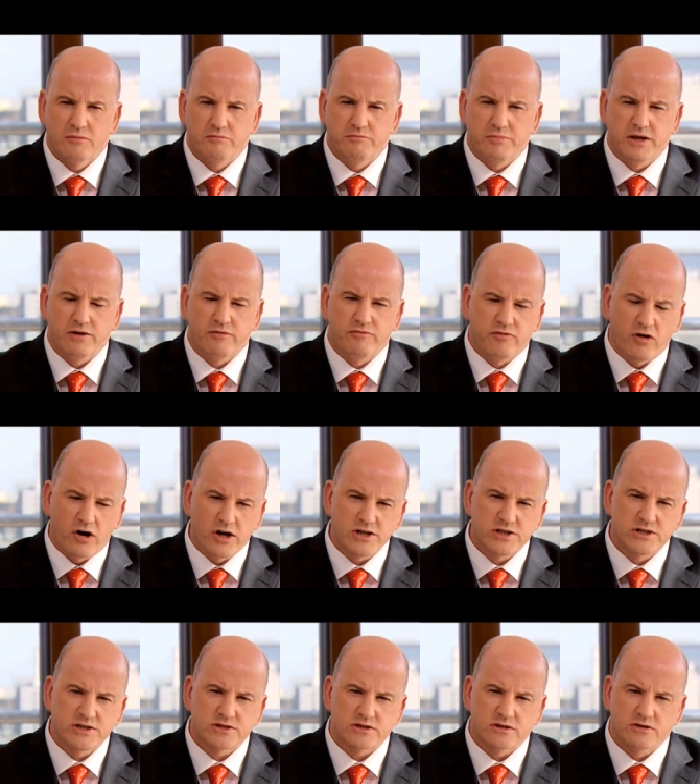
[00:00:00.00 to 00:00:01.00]
be a
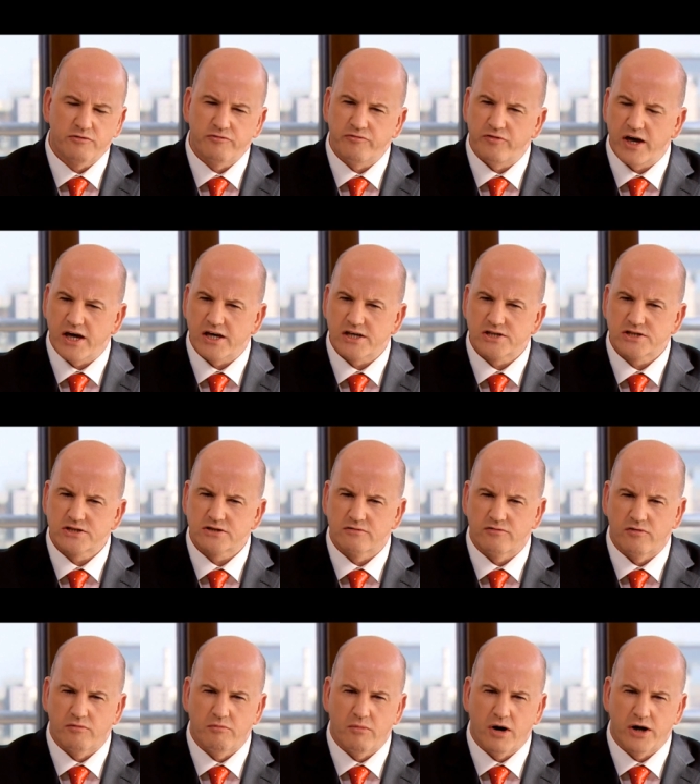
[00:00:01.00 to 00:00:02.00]
voice in the face of
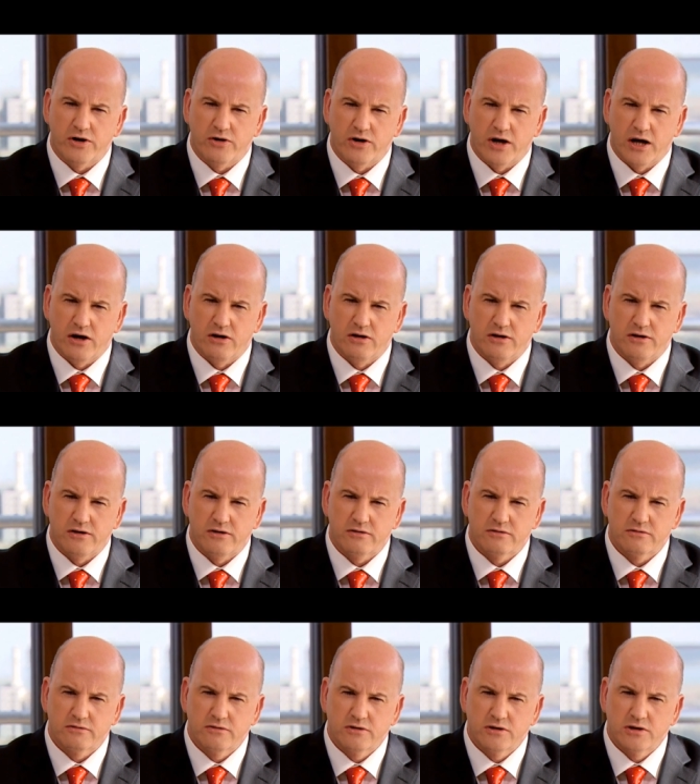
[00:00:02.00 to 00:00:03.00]
a modern Ireland.
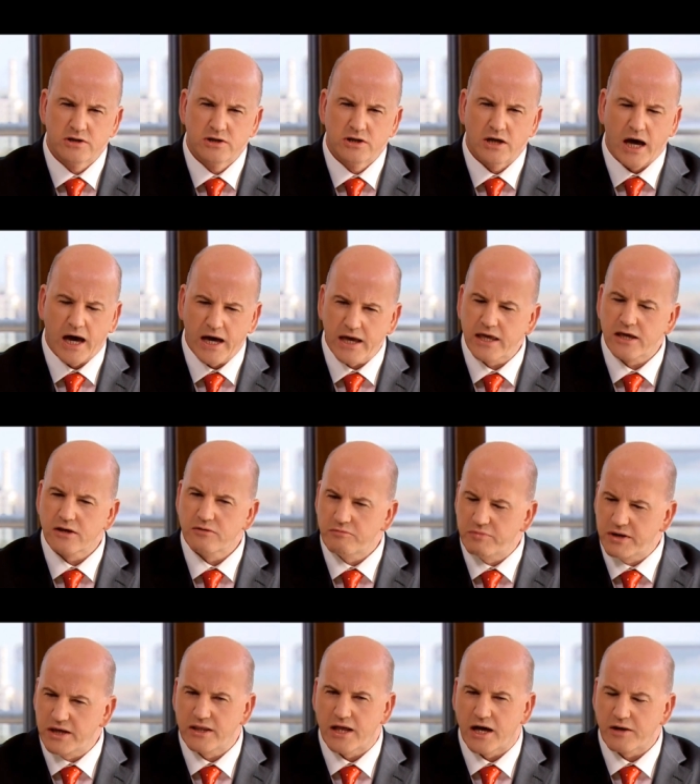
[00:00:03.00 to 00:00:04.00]
I can
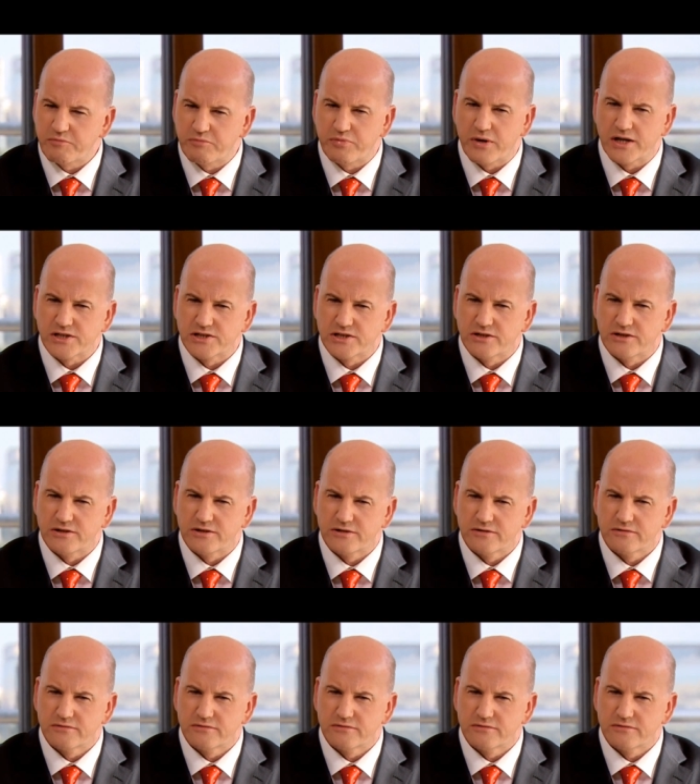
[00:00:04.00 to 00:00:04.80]
be that president.